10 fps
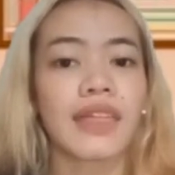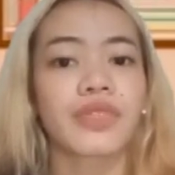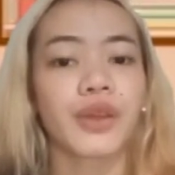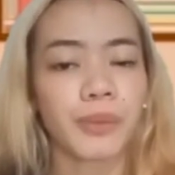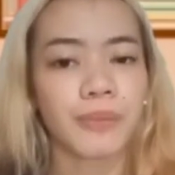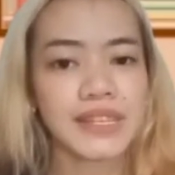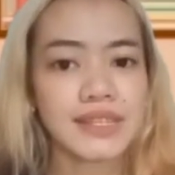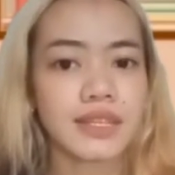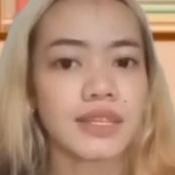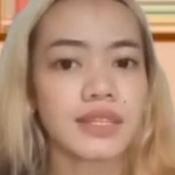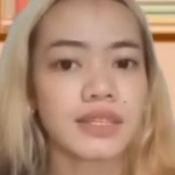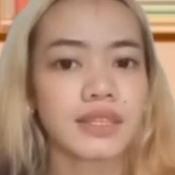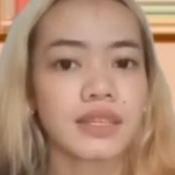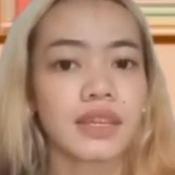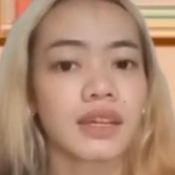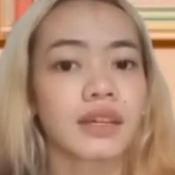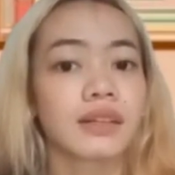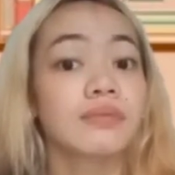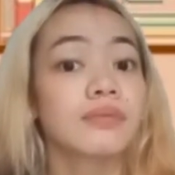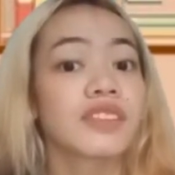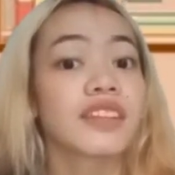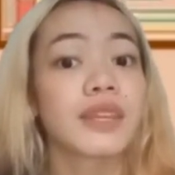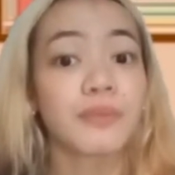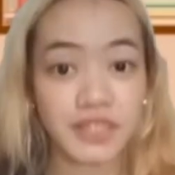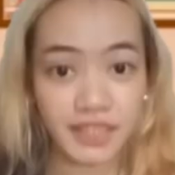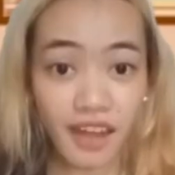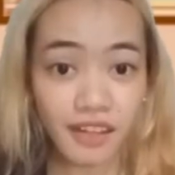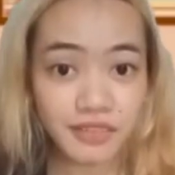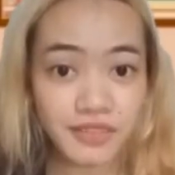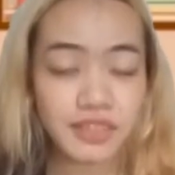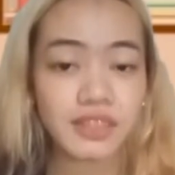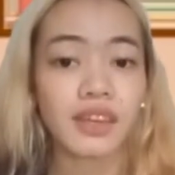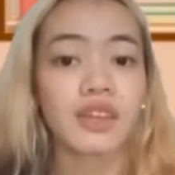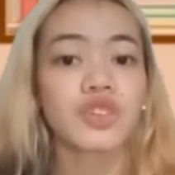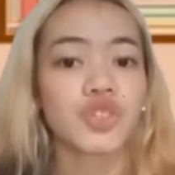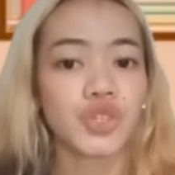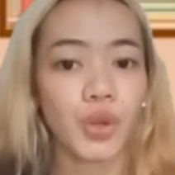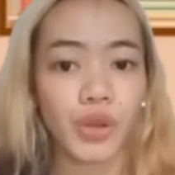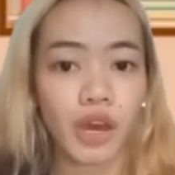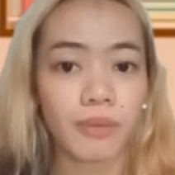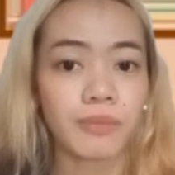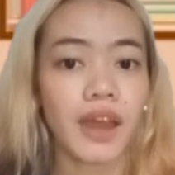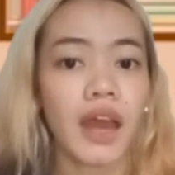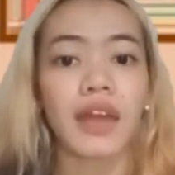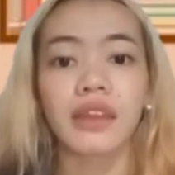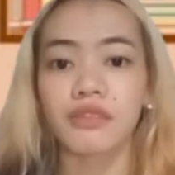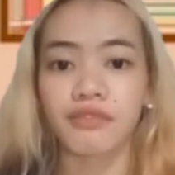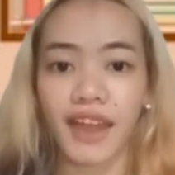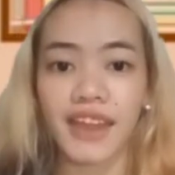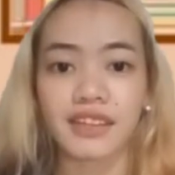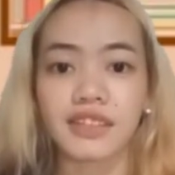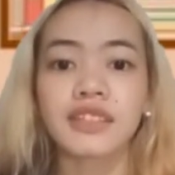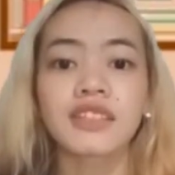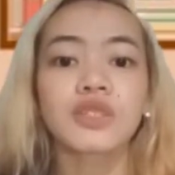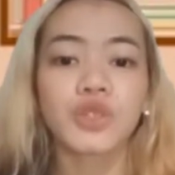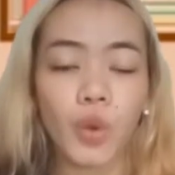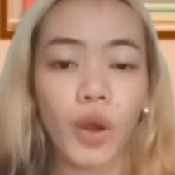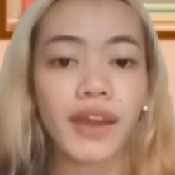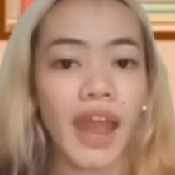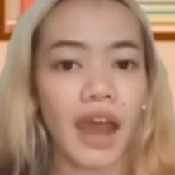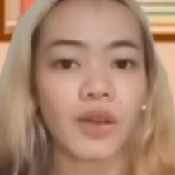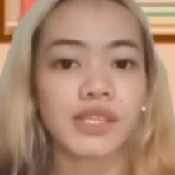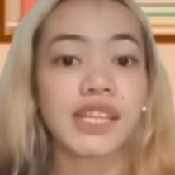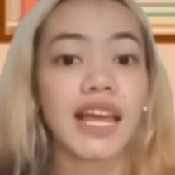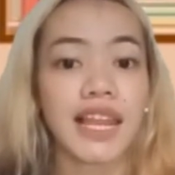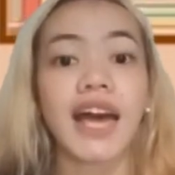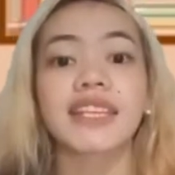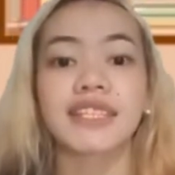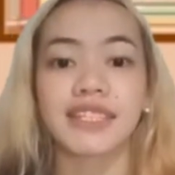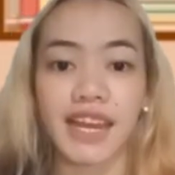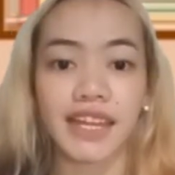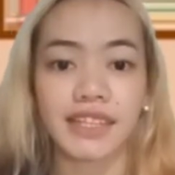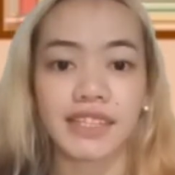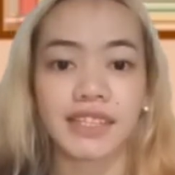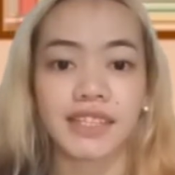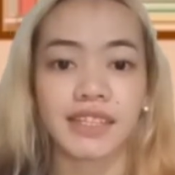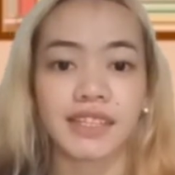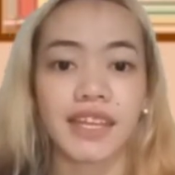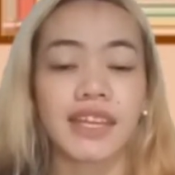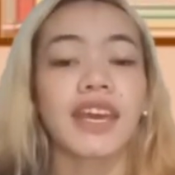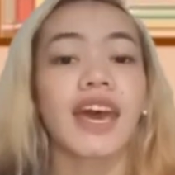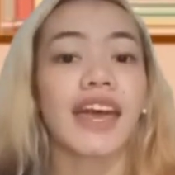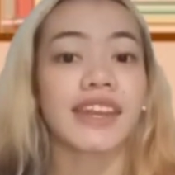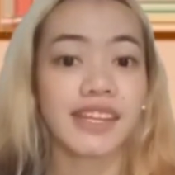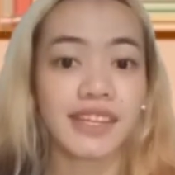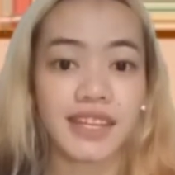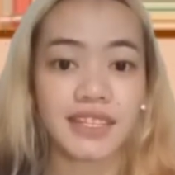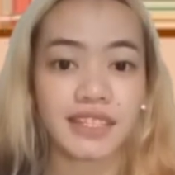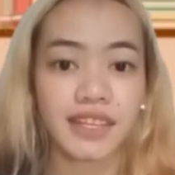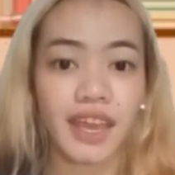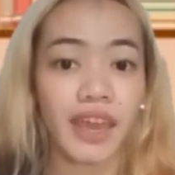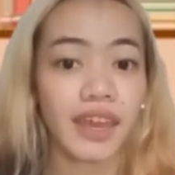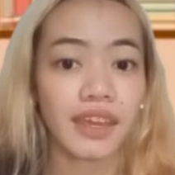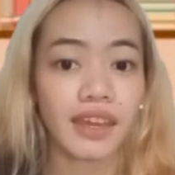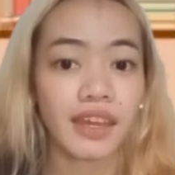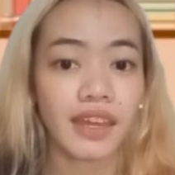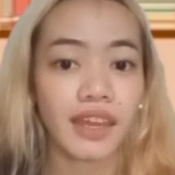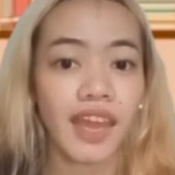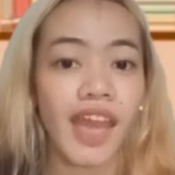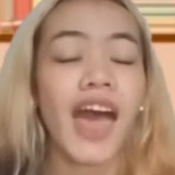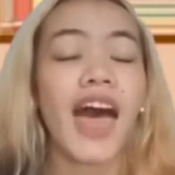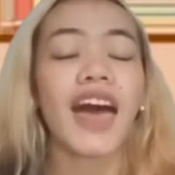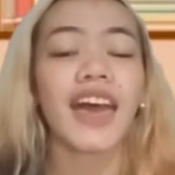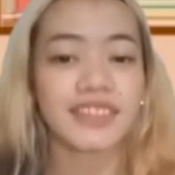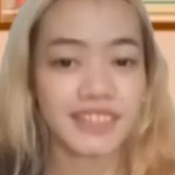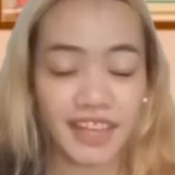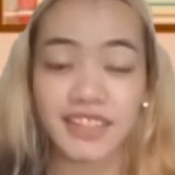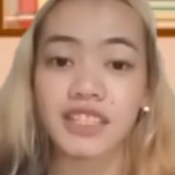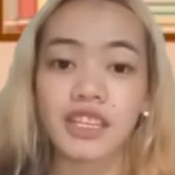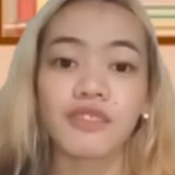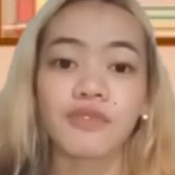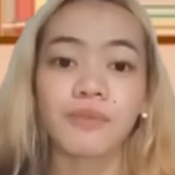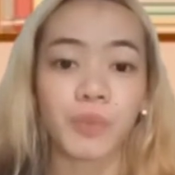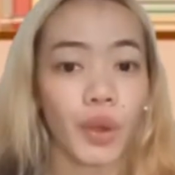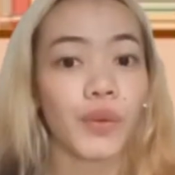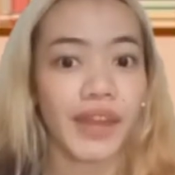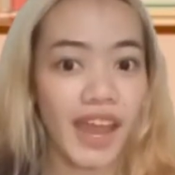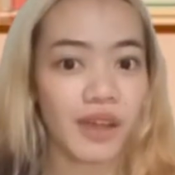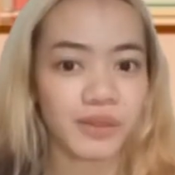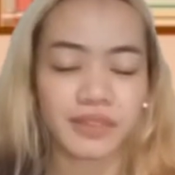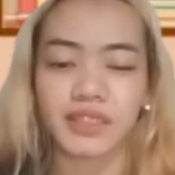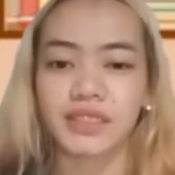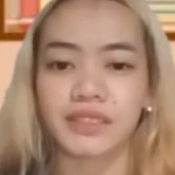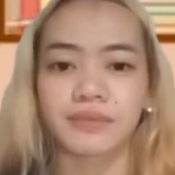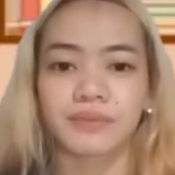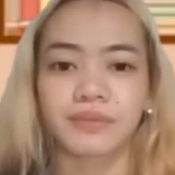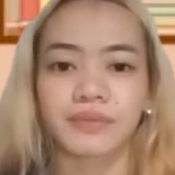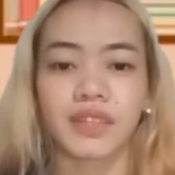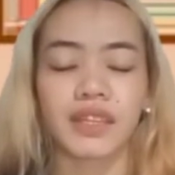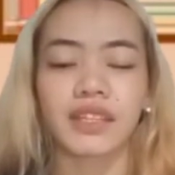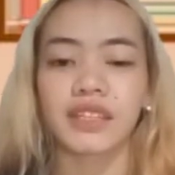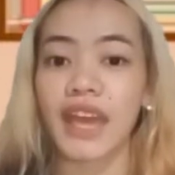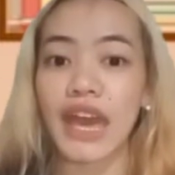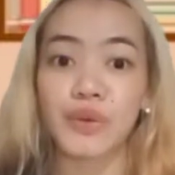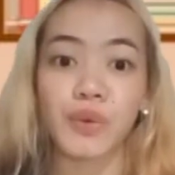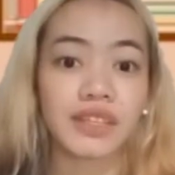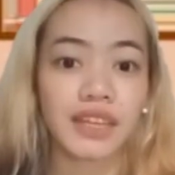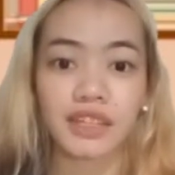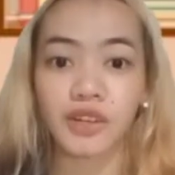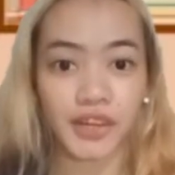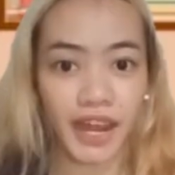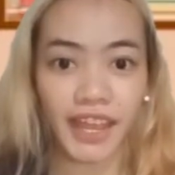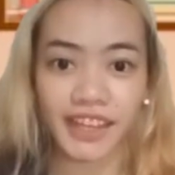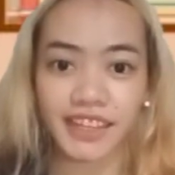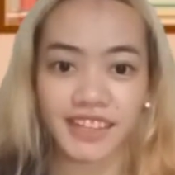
the Robinsons themselves showed up and invited to our house last night. And it is a intensive pronoun. Did anyone get correct?